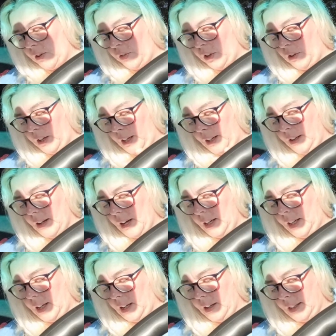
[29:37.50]
if you're in that
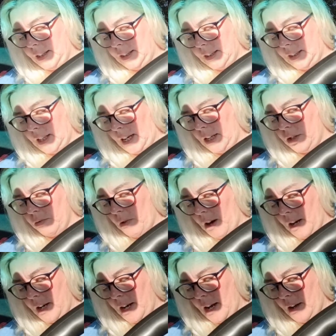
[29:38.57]
healing stage
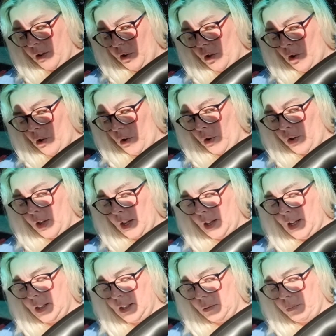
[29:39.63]
right now, know that
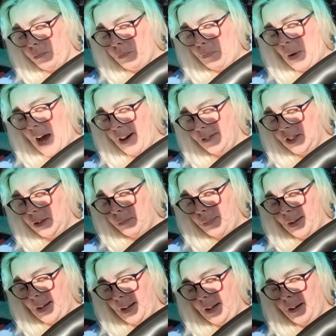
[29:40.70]
there's about to
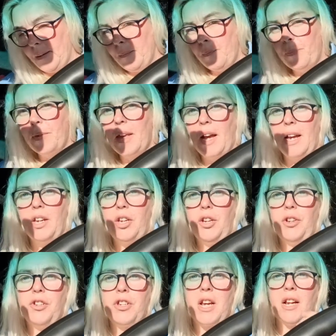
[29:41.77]
be a
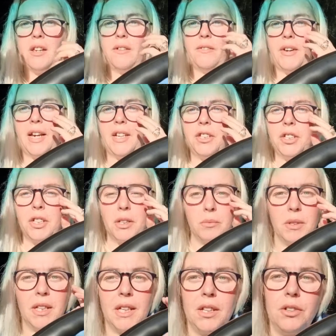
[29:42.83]
huge elevation
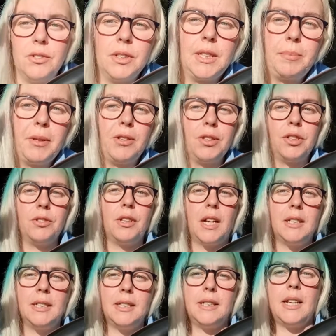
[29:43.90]
within your spiritual
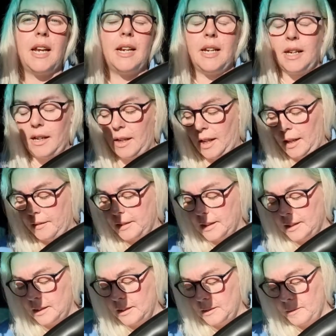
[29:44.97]
understanding and
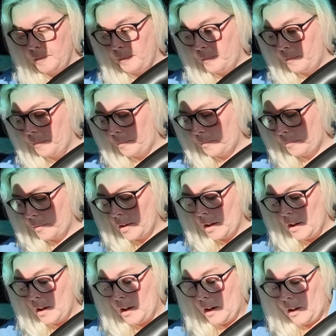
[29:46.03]
gifts.
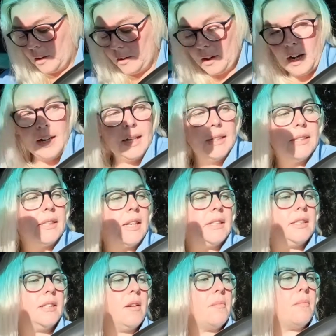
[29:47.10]
All right, let's get
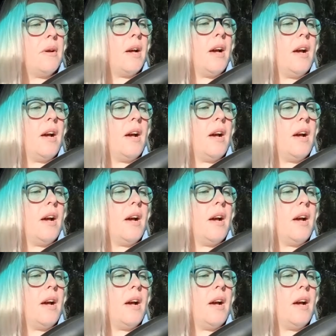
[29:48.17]
some